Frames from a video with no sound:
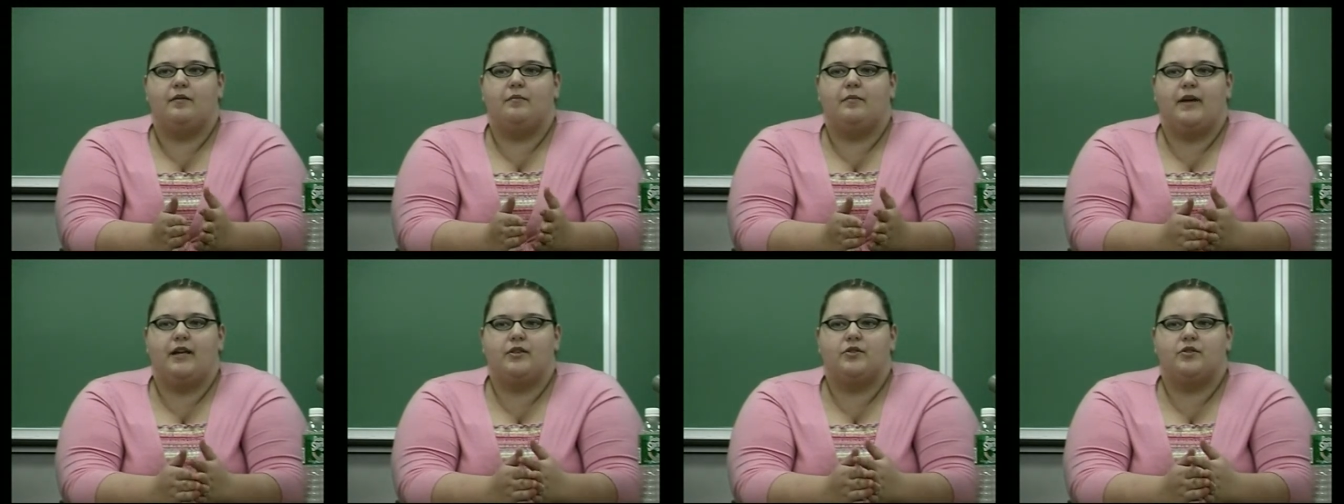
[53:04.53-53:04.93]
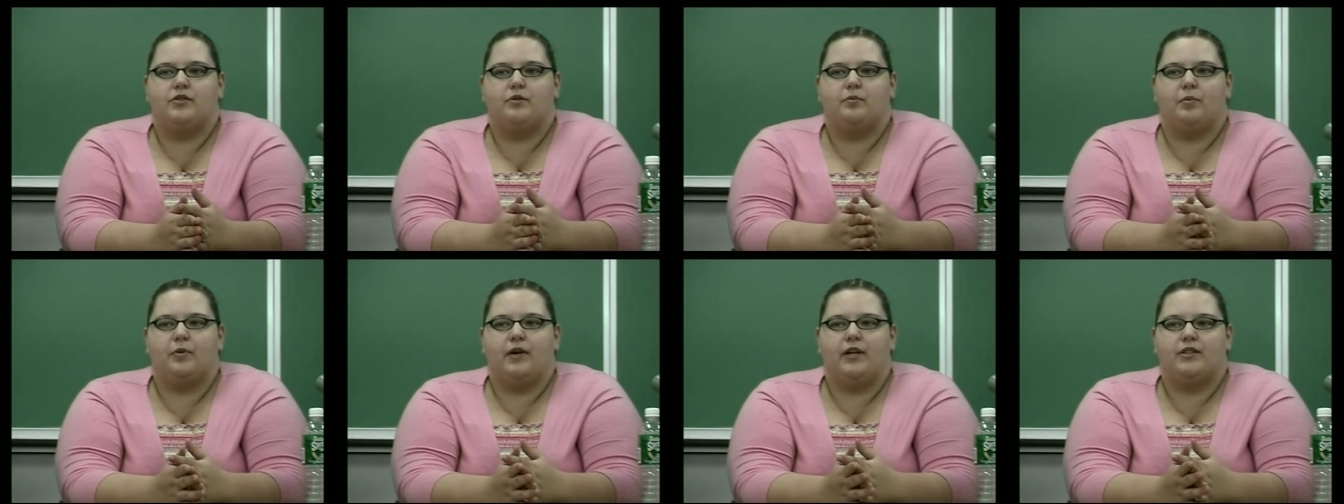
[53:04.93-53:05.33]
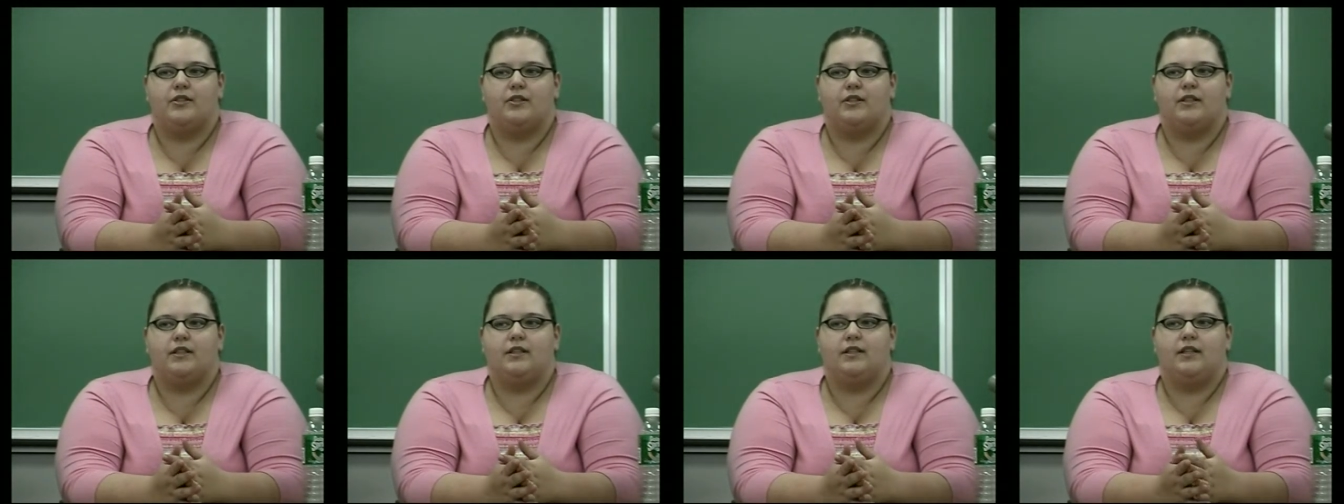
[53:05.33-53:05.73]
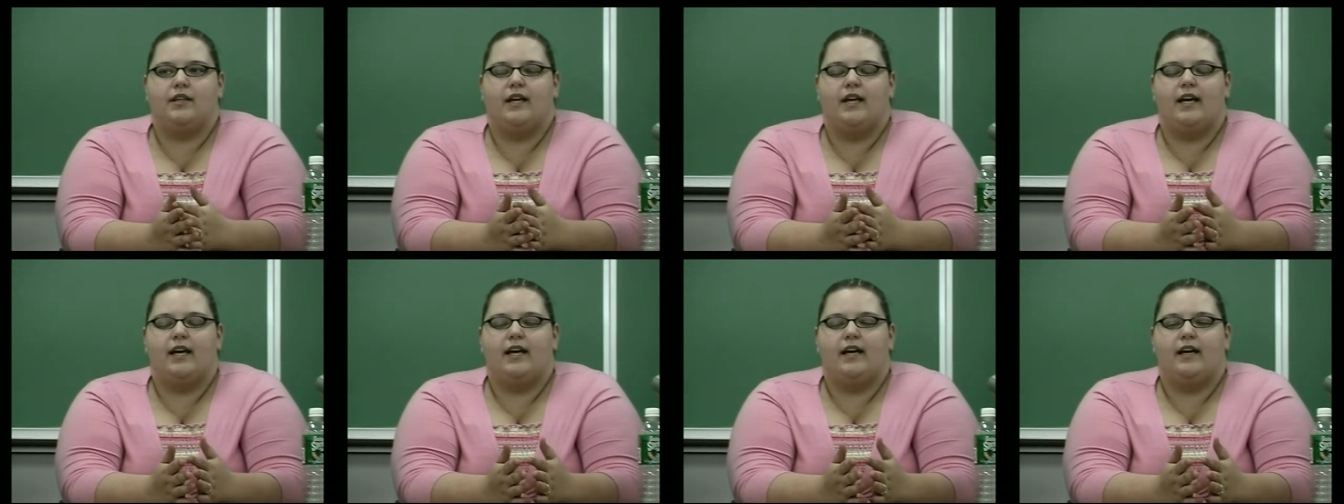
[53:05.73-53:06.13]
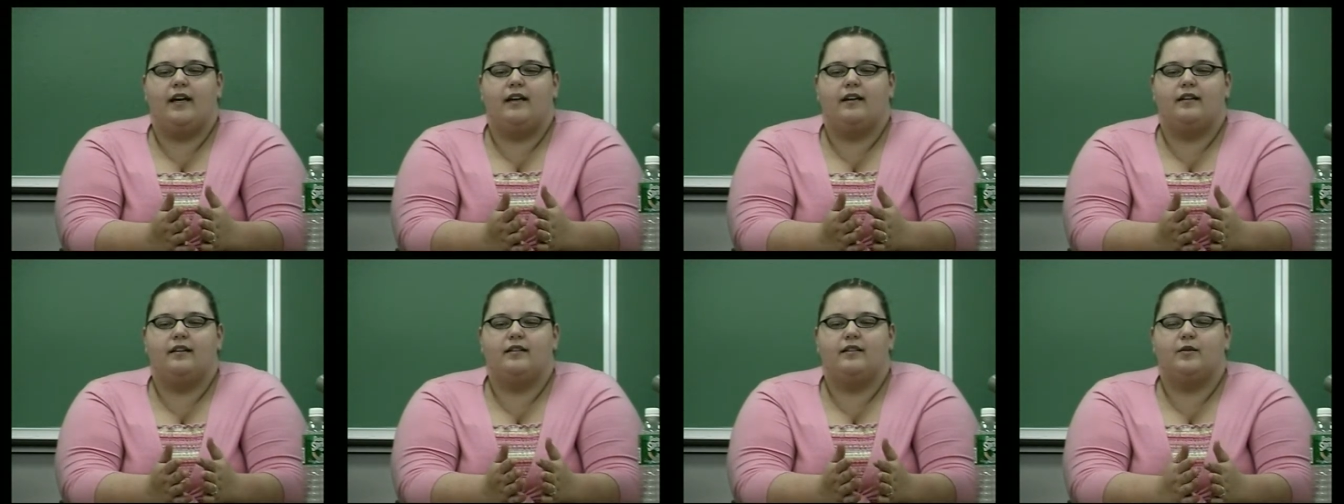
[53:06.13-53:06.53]
major depression,
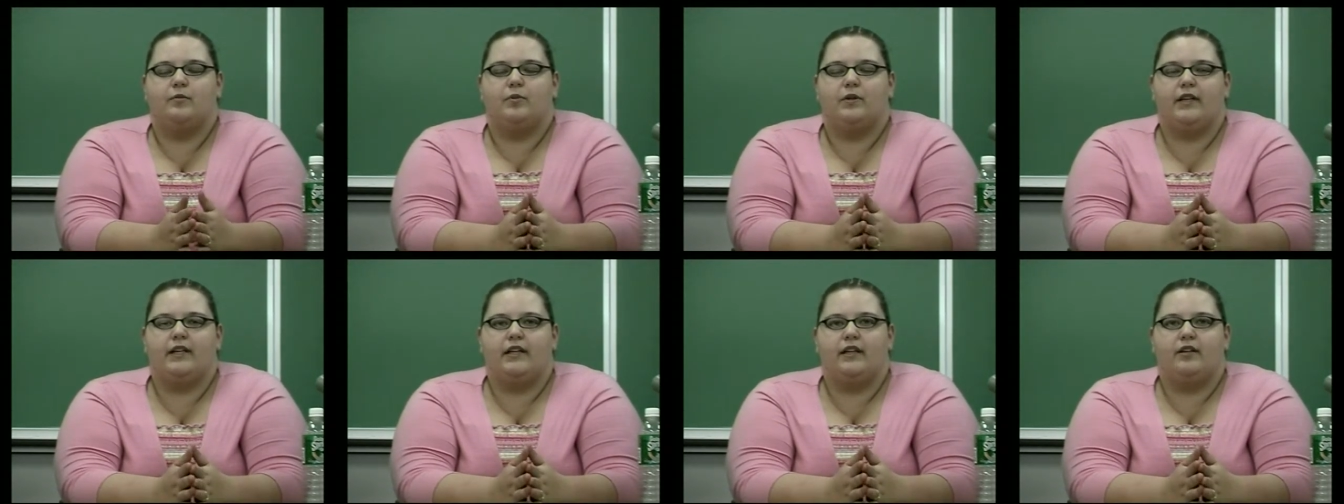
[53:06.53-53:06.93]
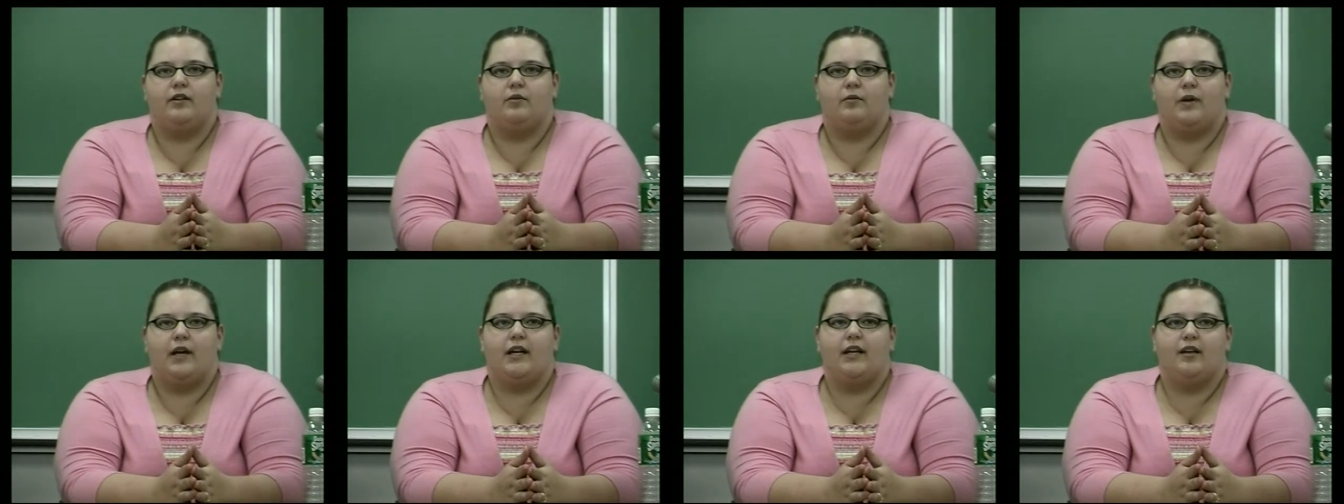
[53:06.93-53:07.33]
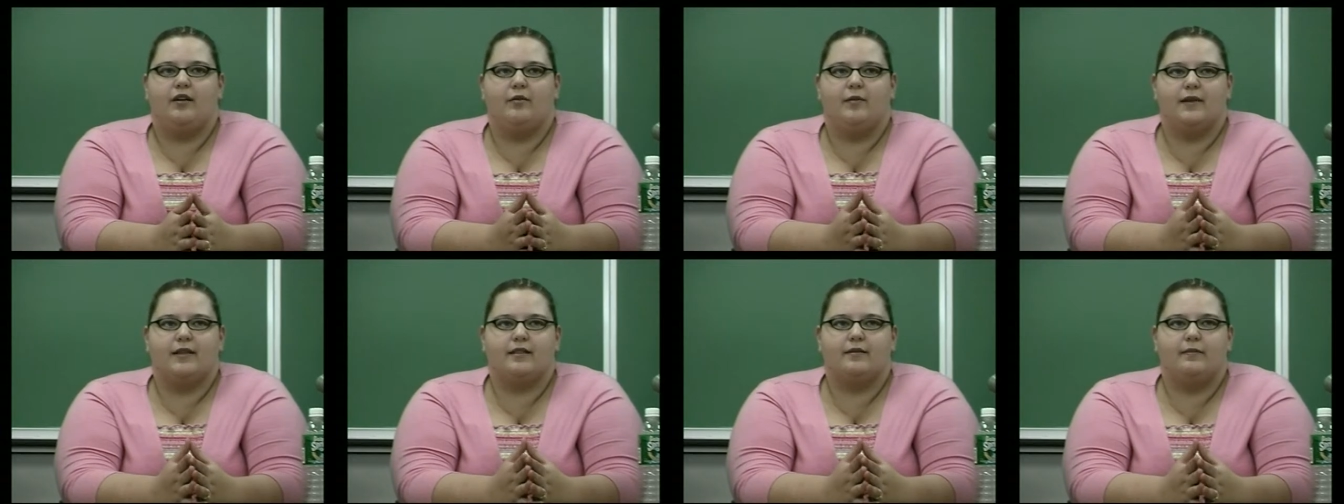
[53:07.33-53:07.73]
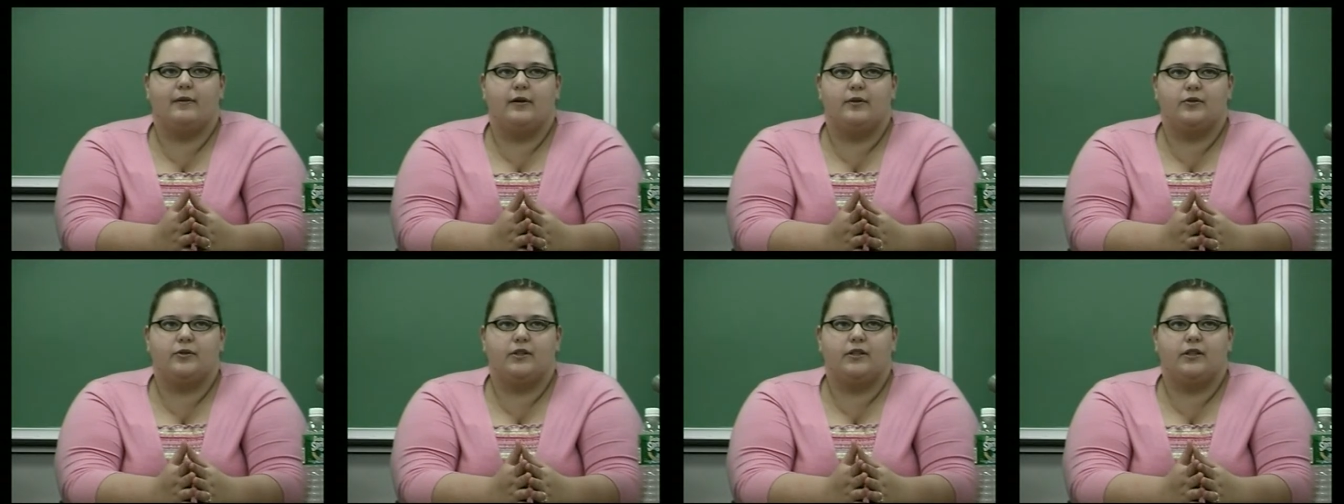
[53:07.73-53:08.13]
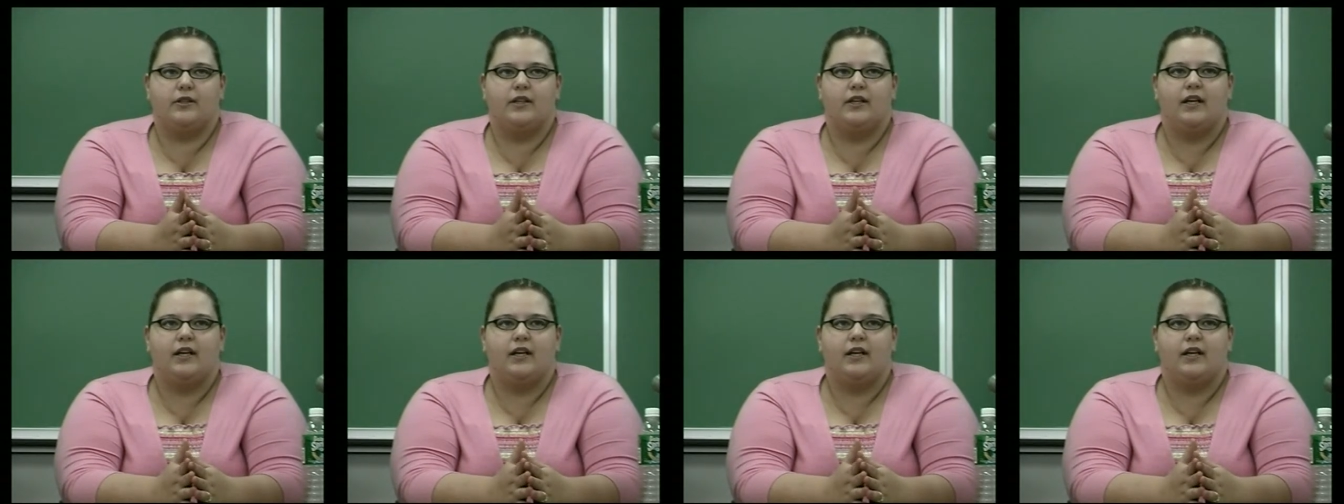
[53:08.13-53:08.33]
and depleted uranium exposure.